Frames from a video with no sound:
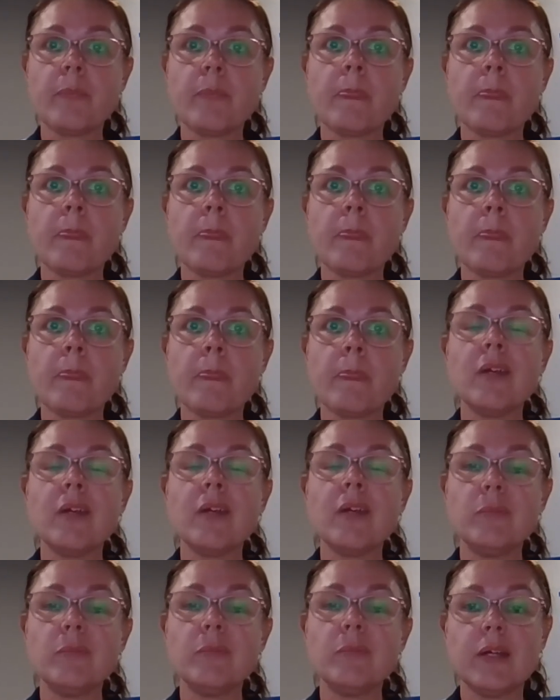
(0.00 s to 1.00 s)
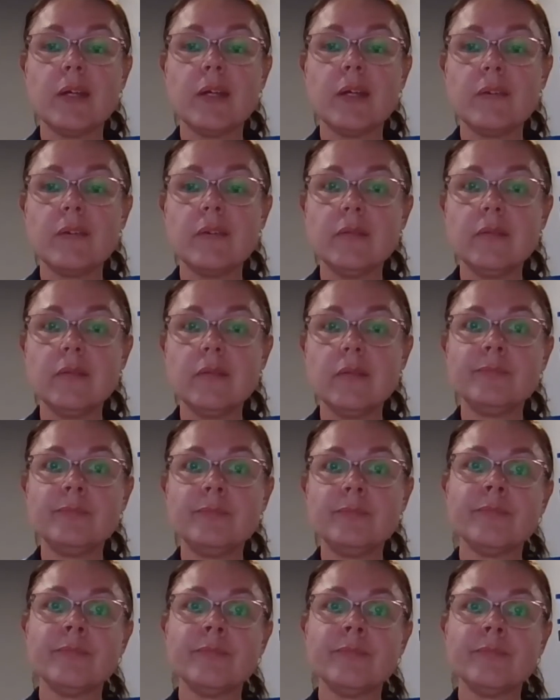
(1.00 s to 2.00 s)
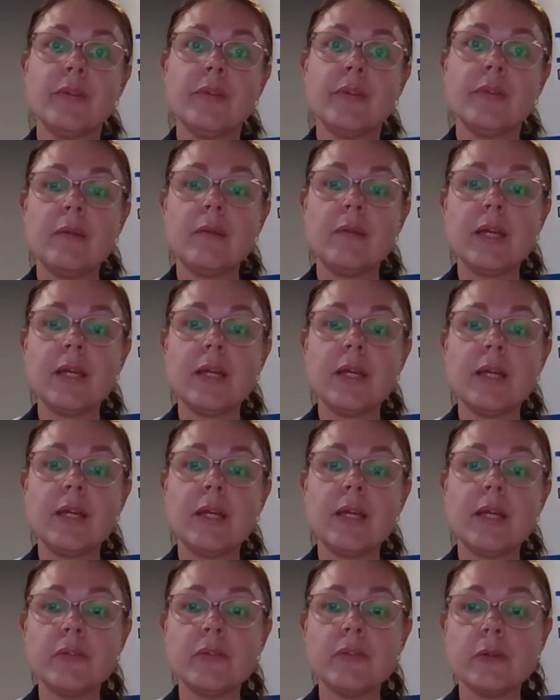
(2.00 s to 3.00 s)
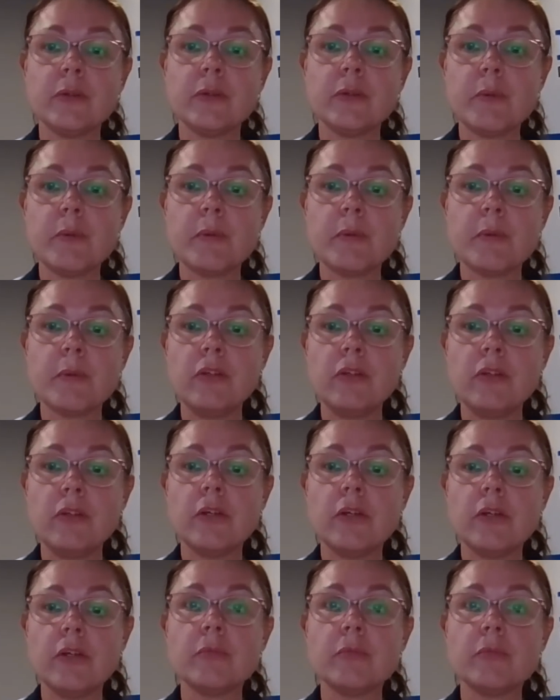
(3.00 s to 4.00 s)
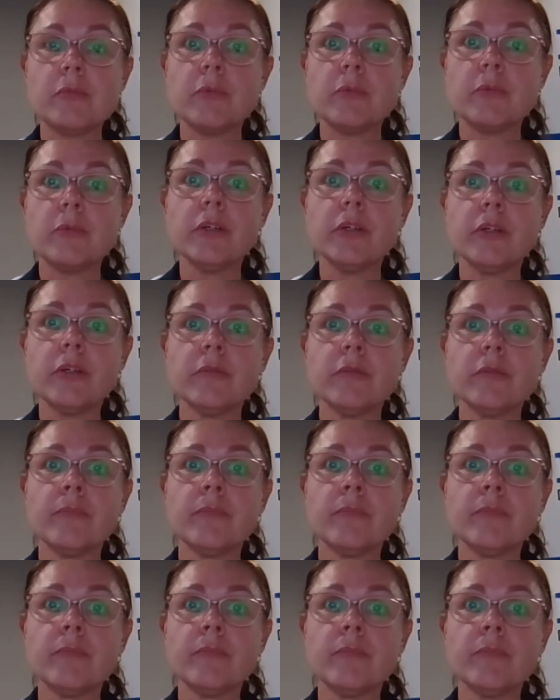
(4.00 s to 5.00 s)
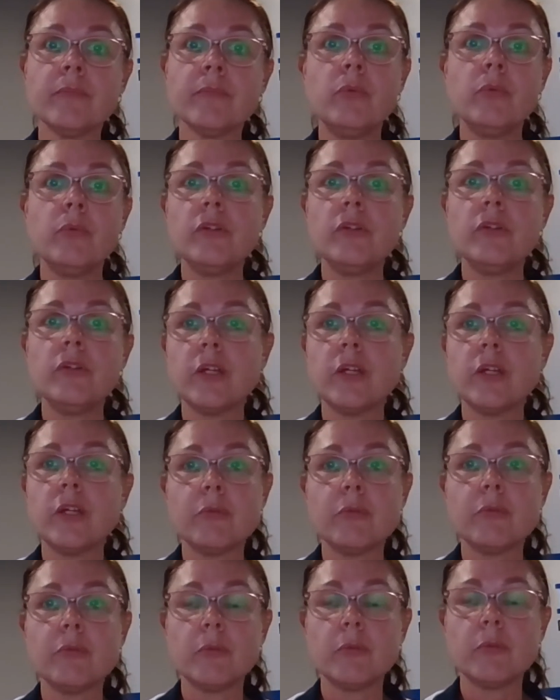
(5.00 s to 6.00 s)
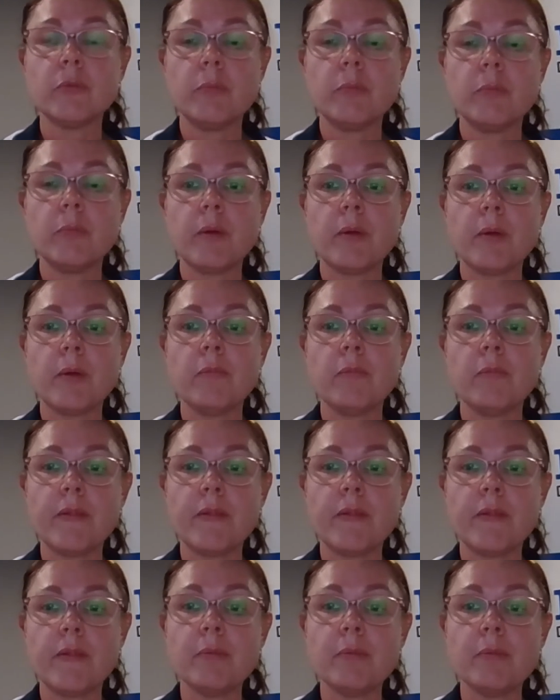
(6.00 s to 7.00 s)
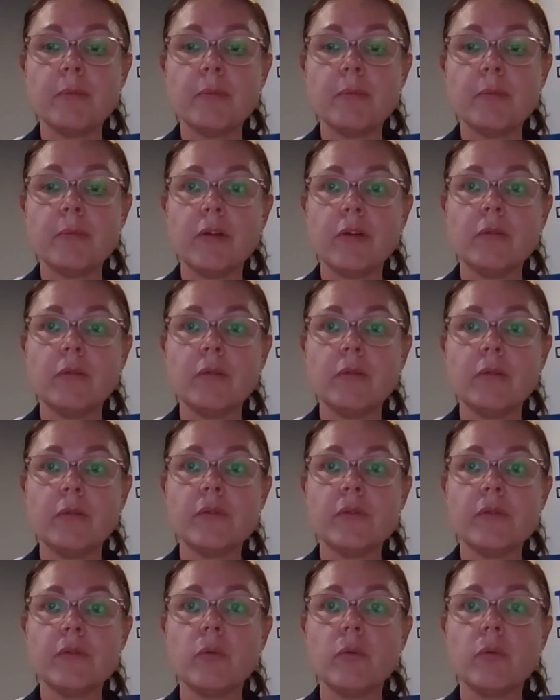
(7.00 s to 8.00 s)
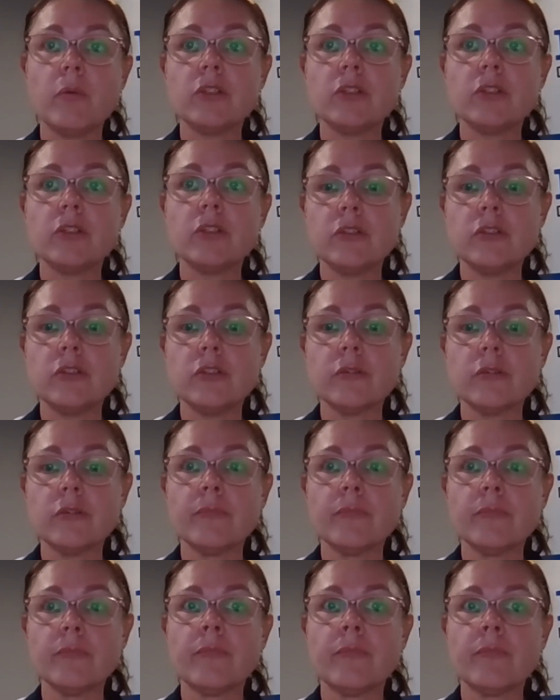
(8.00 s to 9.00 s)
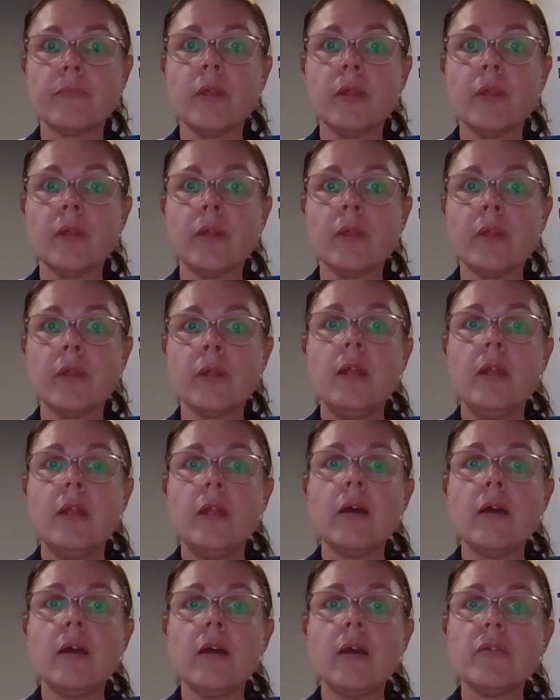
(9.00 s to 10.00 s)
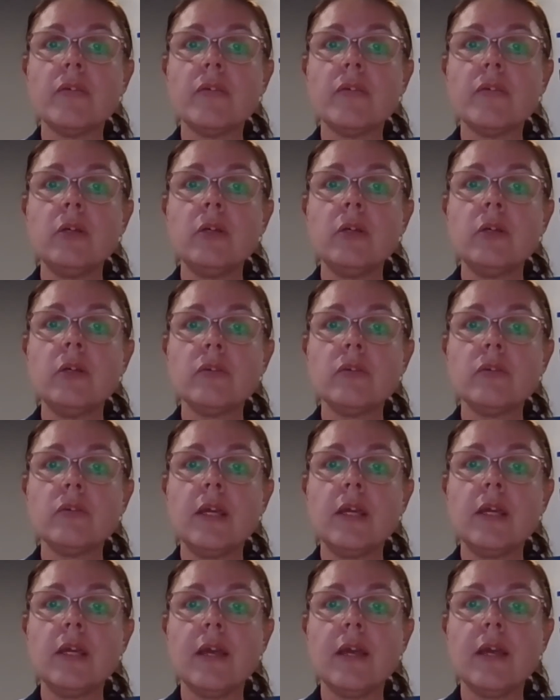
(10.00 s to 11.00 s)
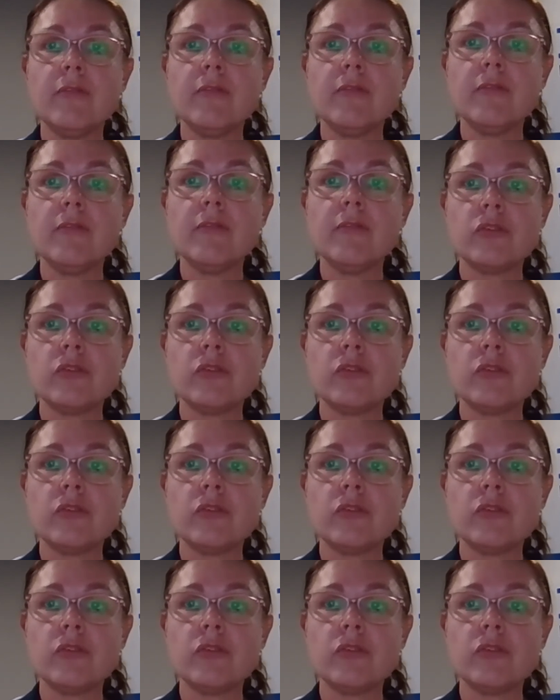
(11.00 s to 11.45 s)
My simple answer, the same day your boss stops paying you to turn up to work. You wouldn't turn up to work without being paid, right? So why should your dog? Now, I'm not saying you'll be treating every single time